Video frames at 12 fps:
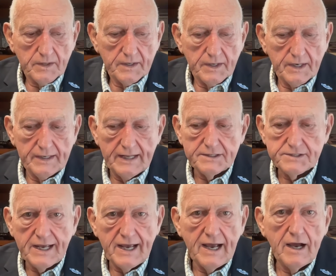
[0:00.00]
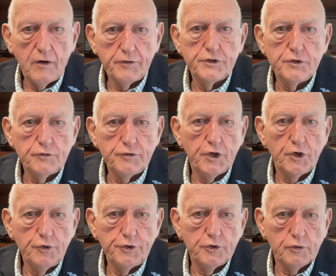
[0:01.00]
And that's how you
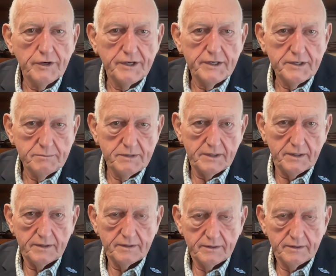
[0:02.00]
know your enemy.